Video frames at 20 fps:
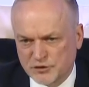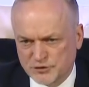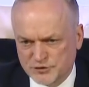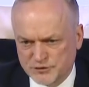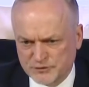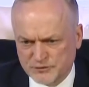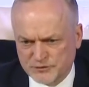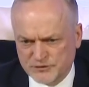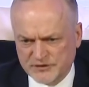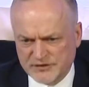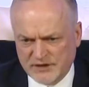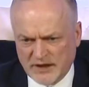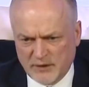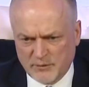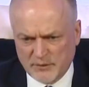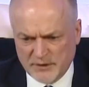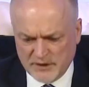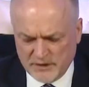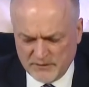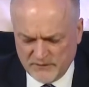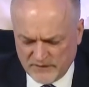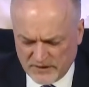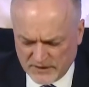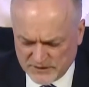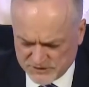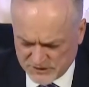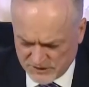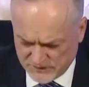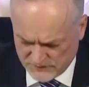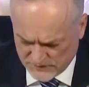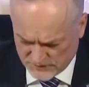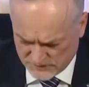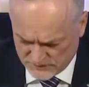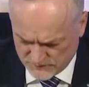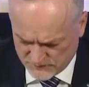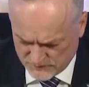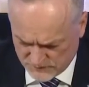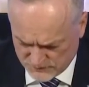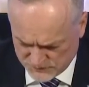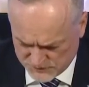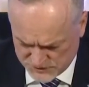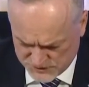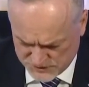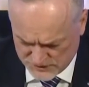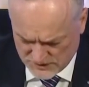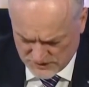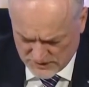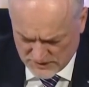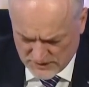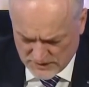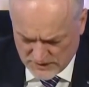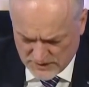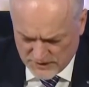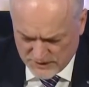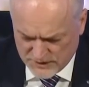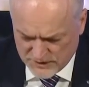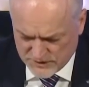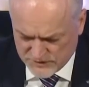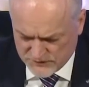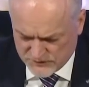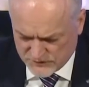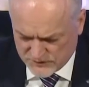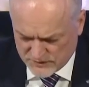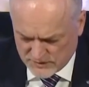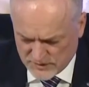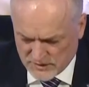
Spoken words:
pursue with the reduced cost base